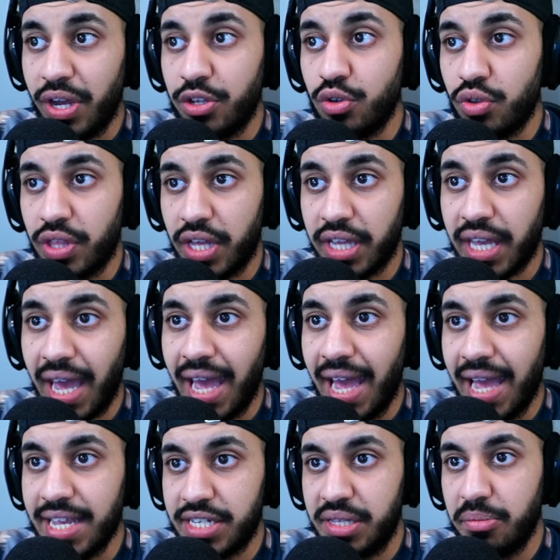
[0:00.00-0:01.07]
I do think it
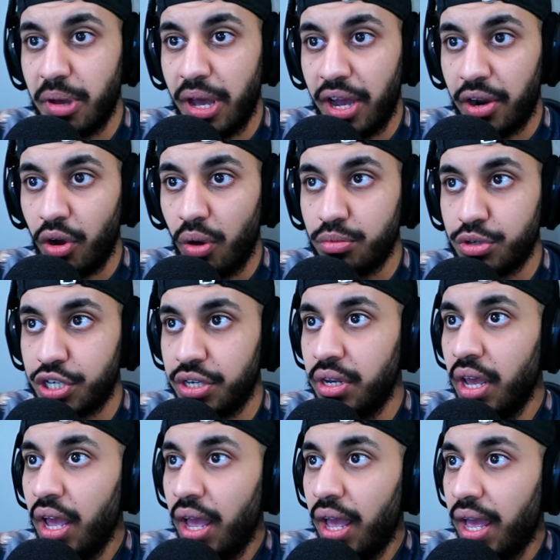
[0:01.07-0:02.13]
is the better
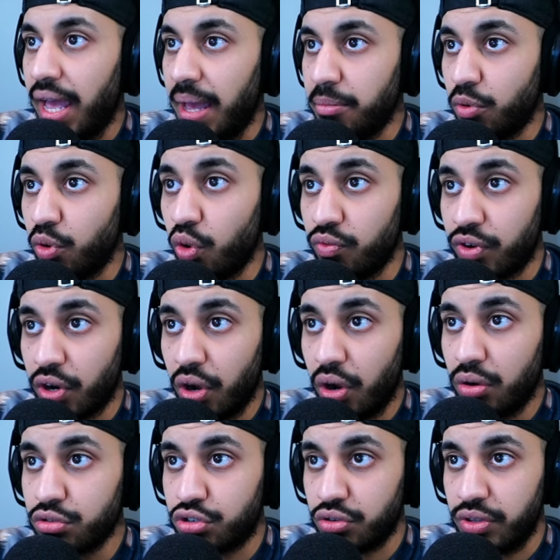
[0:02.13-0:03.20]
option
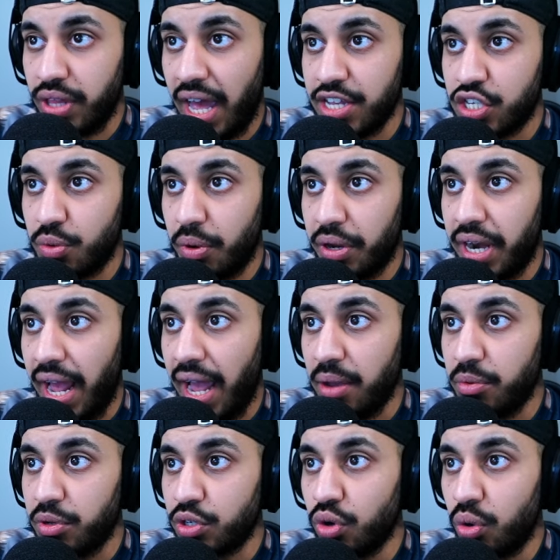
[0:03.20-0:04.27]
overall, so that is the one that I
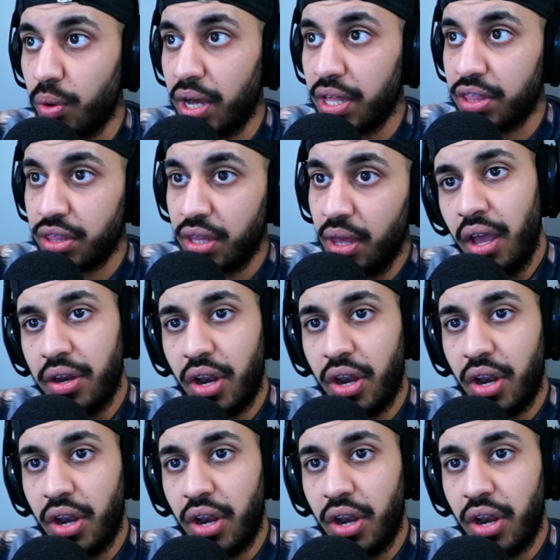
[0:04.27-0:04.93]
would go with.